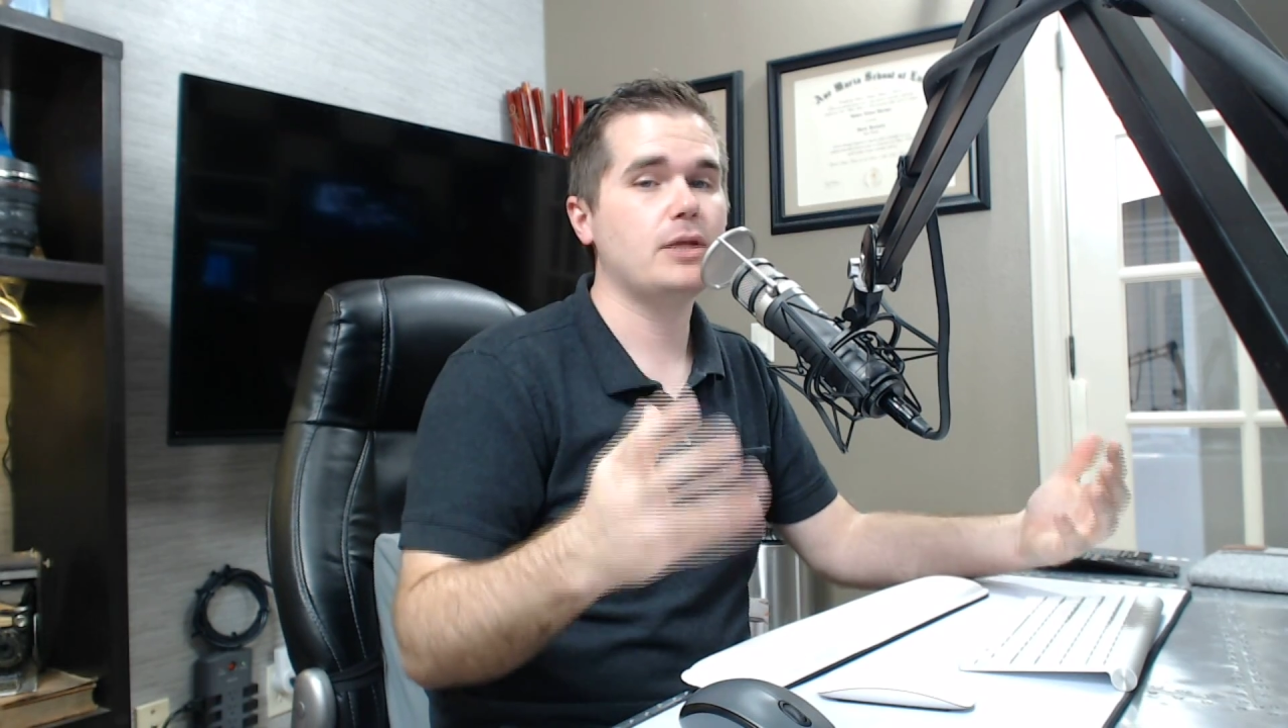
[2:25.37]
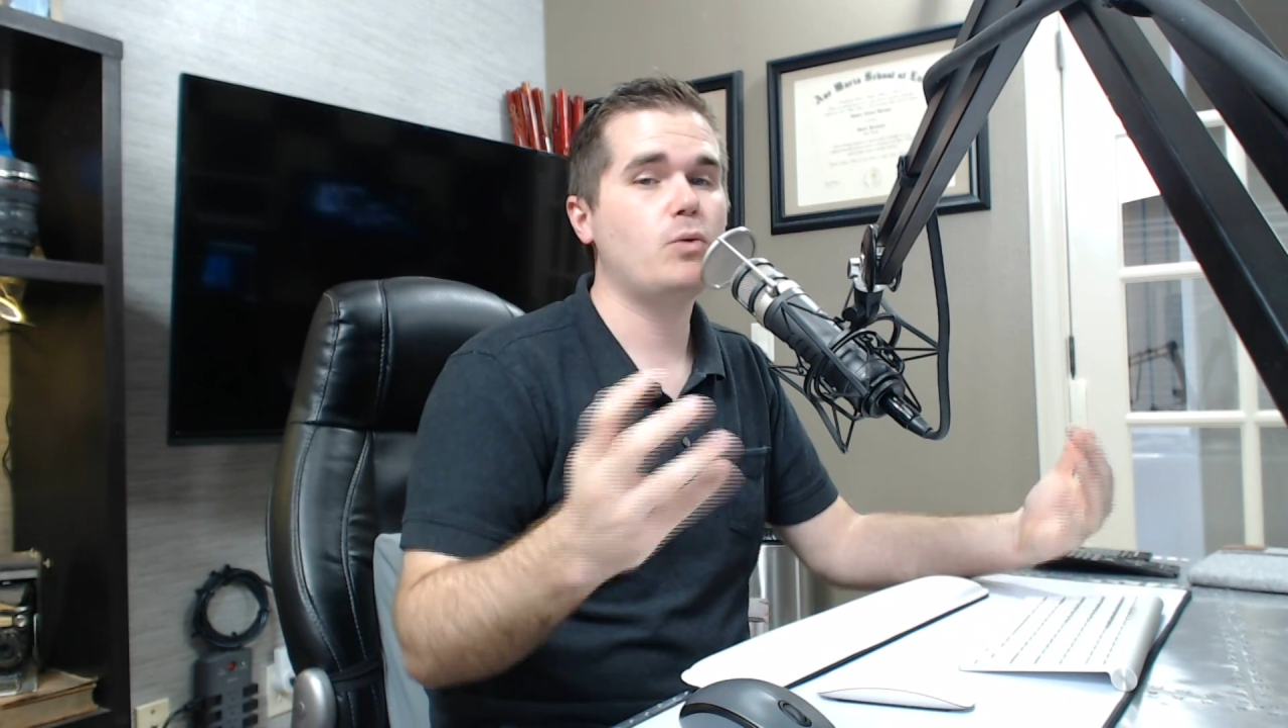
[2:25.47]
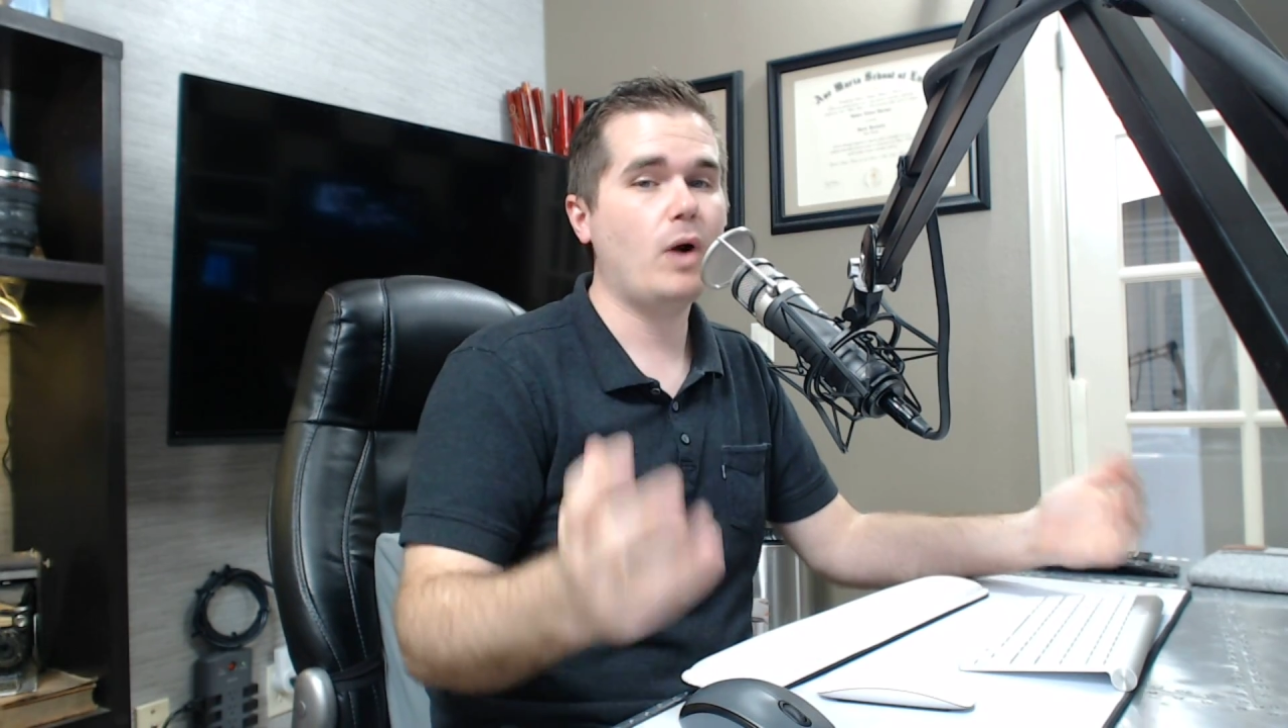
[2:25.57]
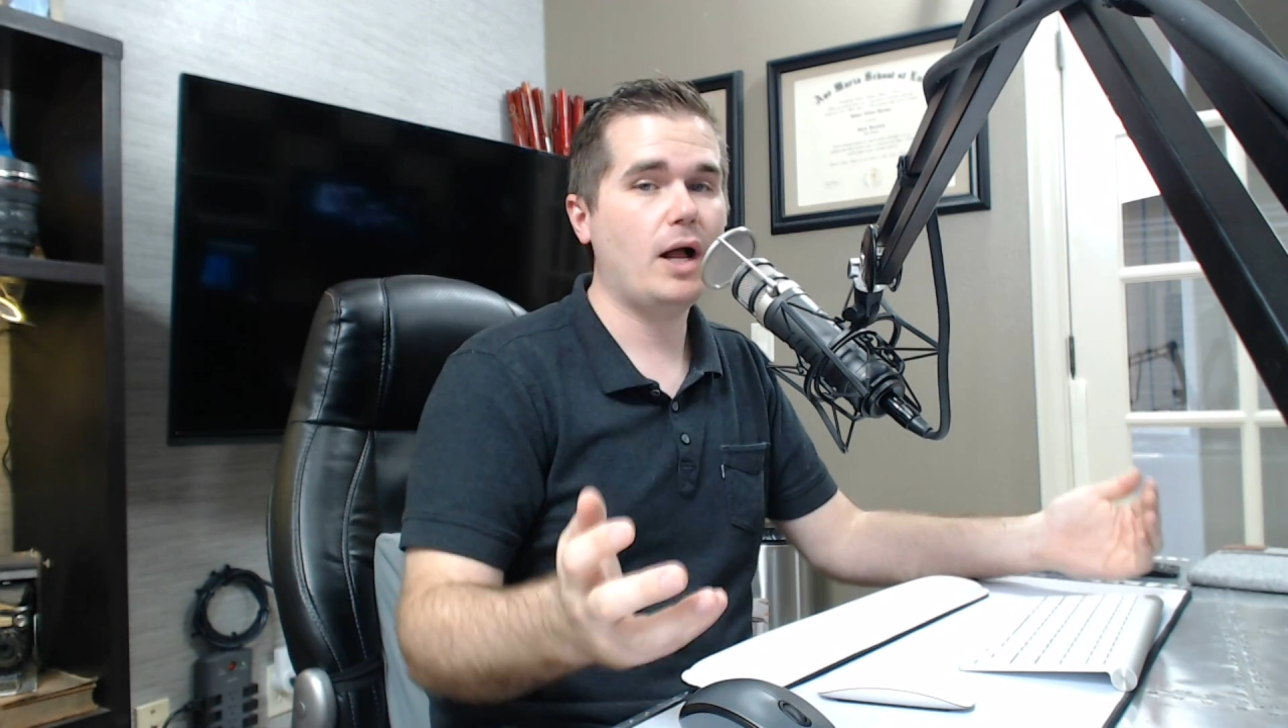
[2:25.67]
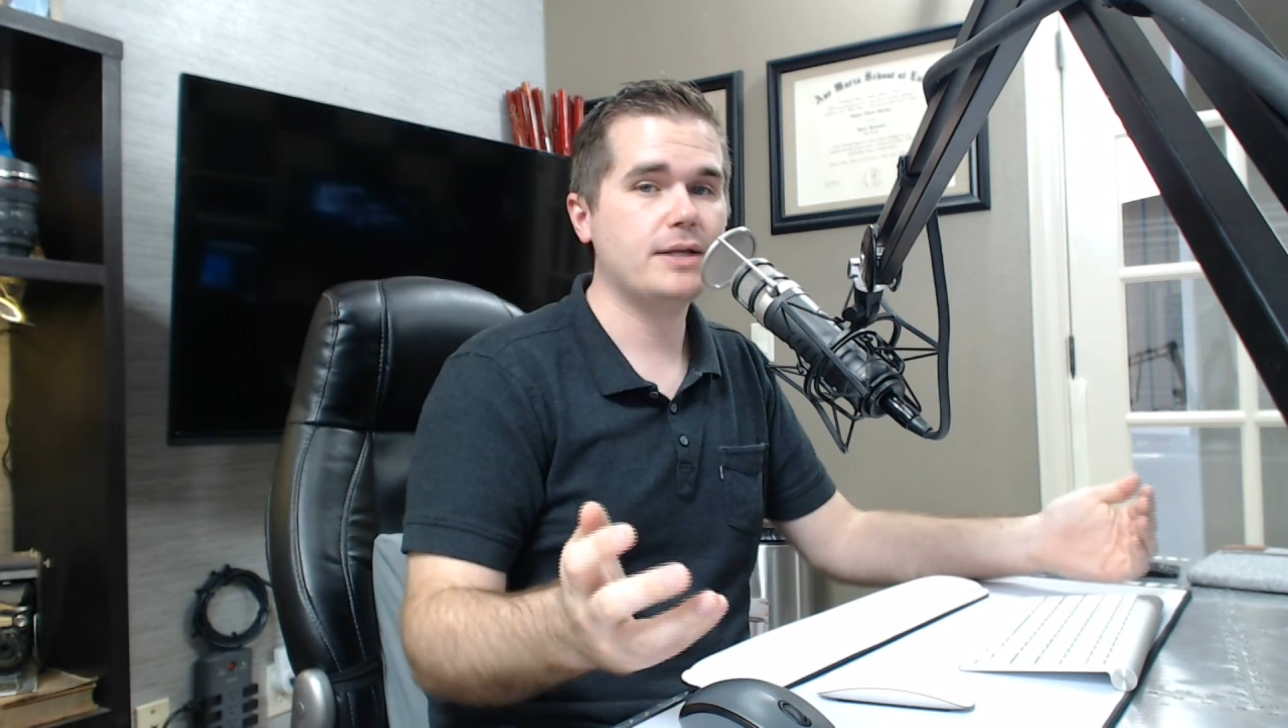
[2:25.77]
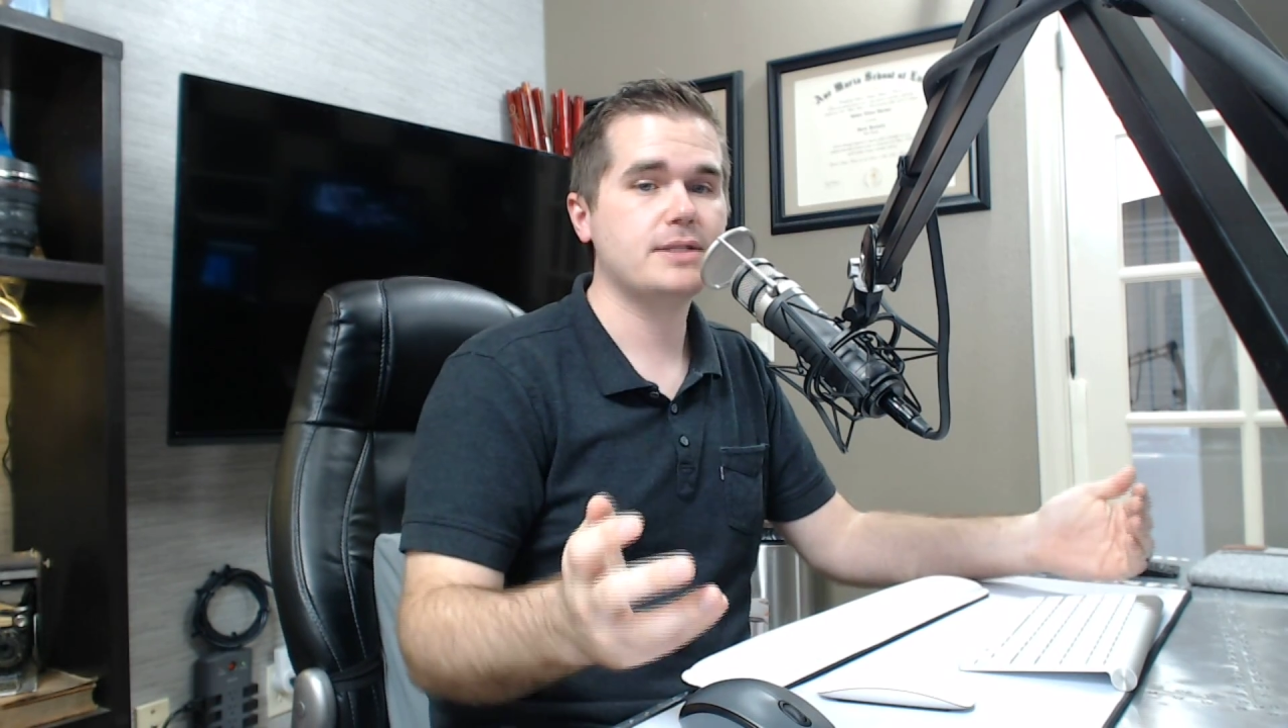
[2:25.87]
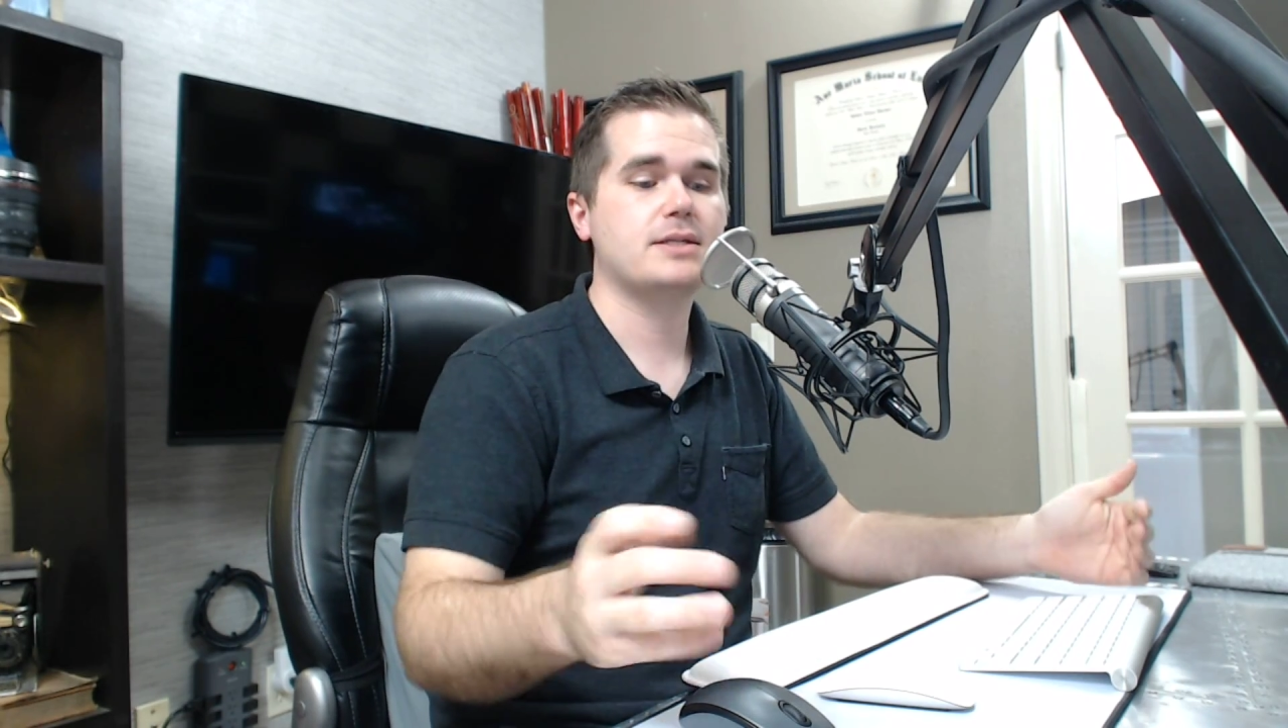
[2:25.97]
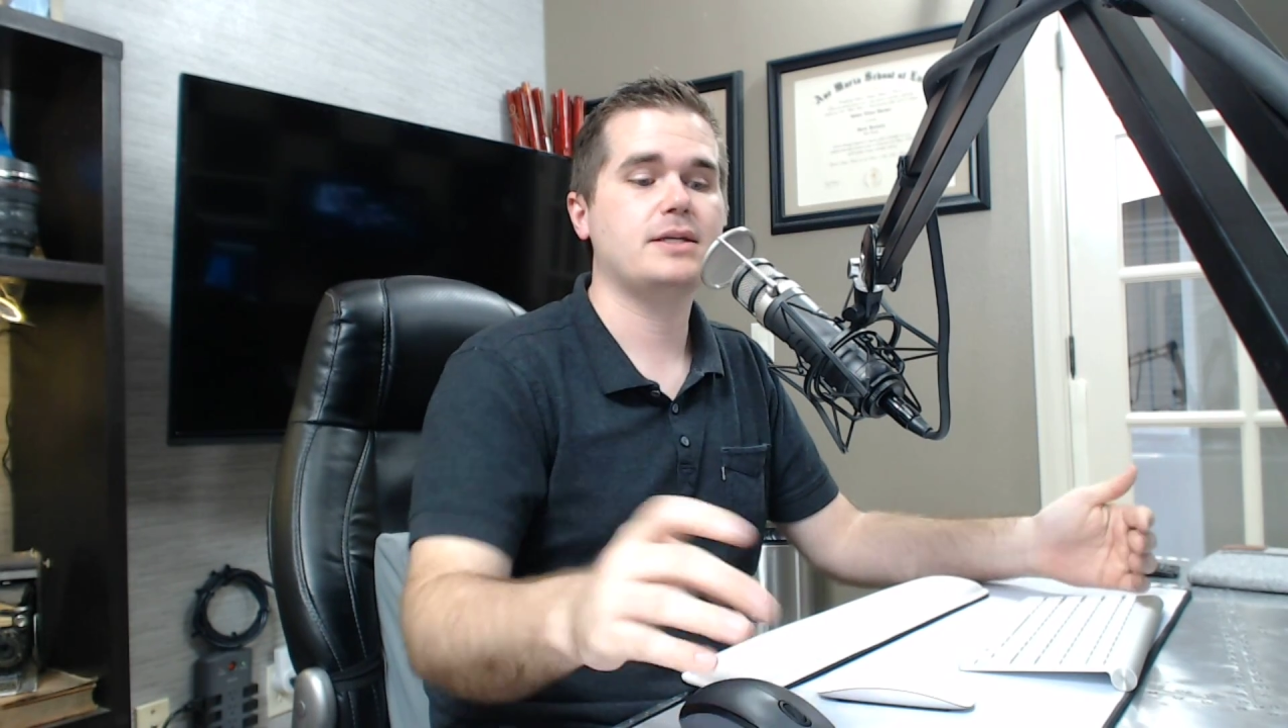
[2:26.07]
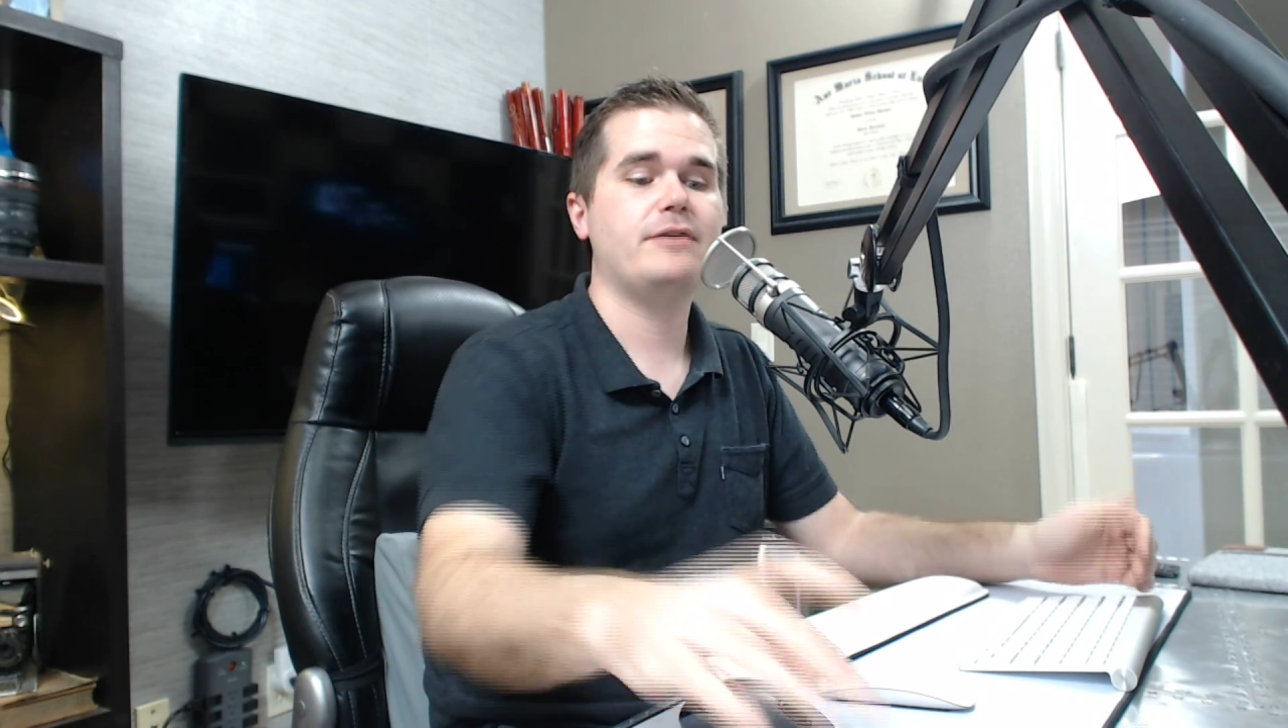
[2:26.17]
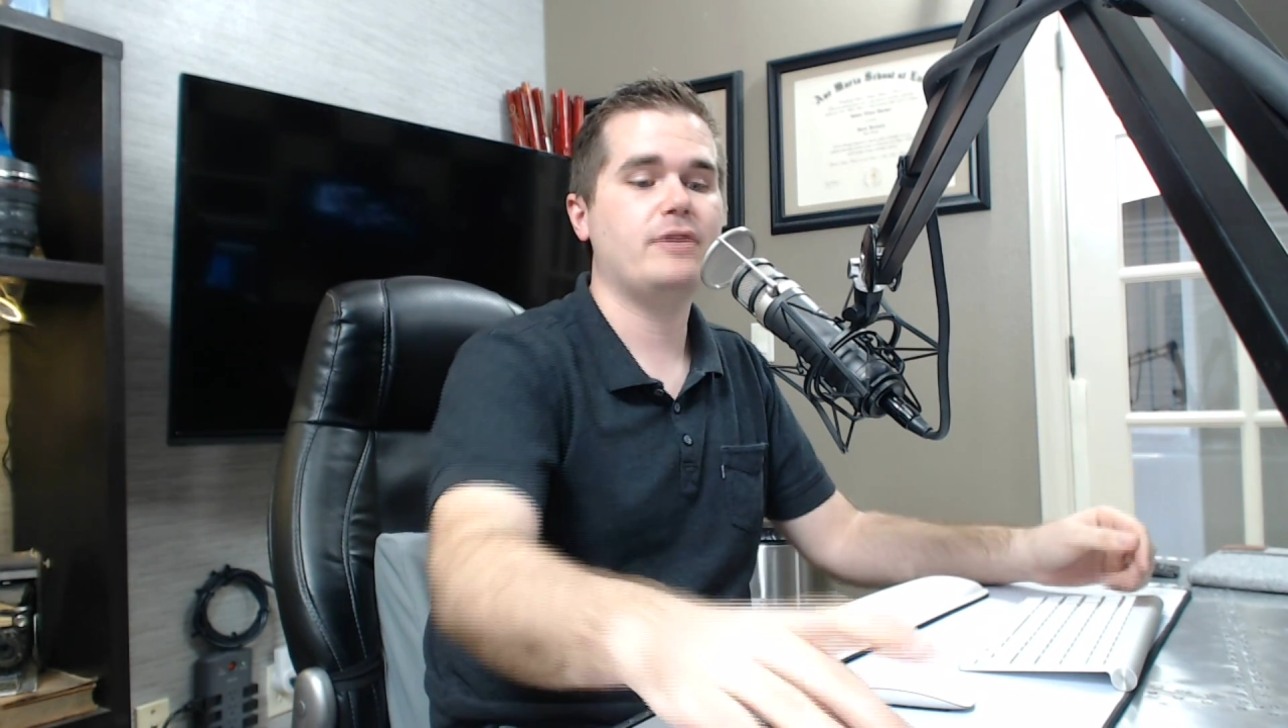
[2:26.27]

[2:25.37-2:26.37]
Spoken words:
was, to give a